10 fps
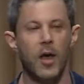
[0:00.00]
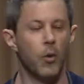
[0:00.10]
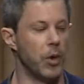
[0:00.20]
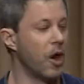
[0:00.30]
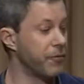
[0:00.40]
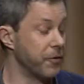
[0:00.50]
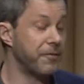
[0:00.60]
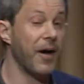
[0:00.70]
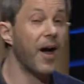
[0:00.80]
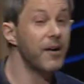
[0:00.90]
We offered
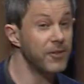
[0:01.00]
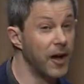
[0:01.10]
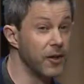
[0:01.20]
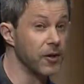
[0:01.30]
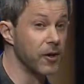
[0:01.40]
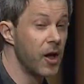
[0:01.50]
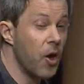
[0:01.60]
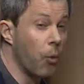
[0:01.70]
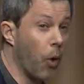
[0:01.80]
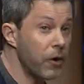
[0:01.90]
$5
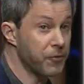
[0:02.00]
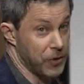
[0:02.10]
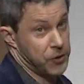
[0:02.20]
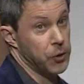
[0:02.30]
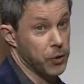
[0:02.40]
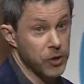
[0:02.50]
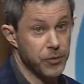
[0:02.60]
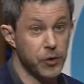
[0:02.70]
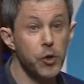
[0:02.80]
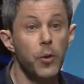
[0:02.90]
waterfront tours
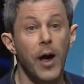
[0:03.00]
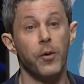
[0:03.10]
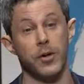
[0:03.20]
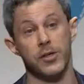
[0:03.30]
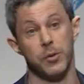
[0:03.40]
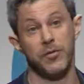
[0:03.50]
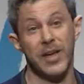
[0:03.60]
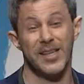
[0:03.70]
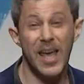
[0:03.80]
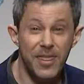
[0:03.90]
for 2 hours, and we've
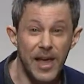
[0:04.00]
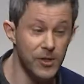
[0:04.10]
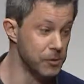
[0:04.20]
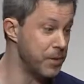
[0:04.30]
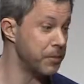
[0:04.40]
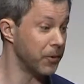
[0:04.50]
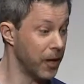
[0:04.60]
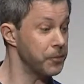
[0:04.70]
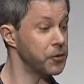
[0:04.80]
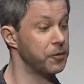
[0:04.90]
had 10,000 people
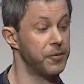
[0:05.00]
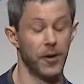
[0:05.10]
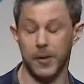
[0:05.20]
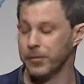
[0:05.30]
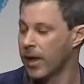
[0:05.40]
come so far.